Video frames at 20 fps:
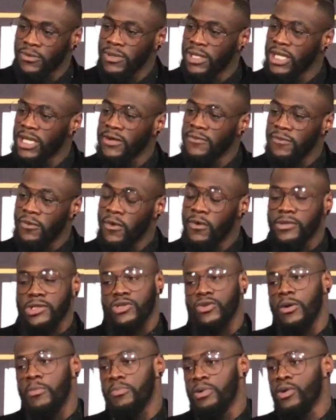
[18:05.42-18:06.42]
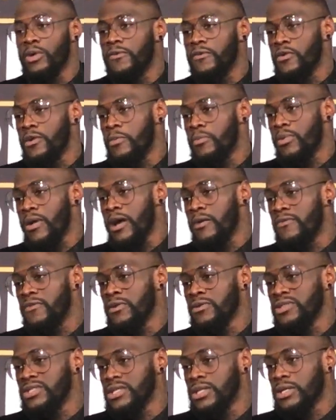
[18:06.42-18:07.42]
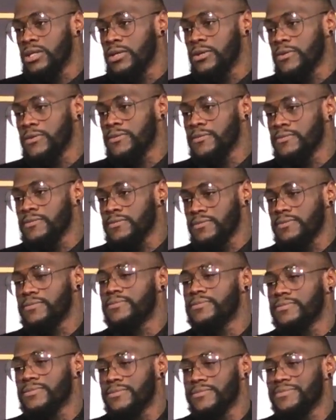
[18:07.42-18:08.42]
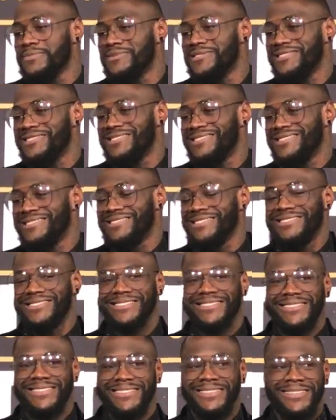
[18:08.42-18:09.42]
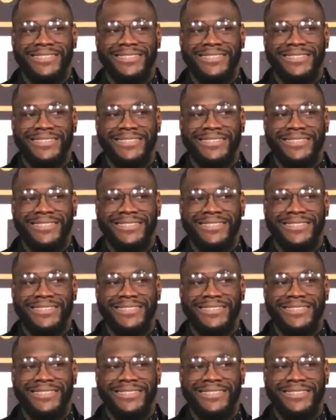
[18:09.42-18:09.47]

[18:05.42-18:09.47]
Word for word: and we're looking forward to a beautiful and bright future. Right here, Deontay.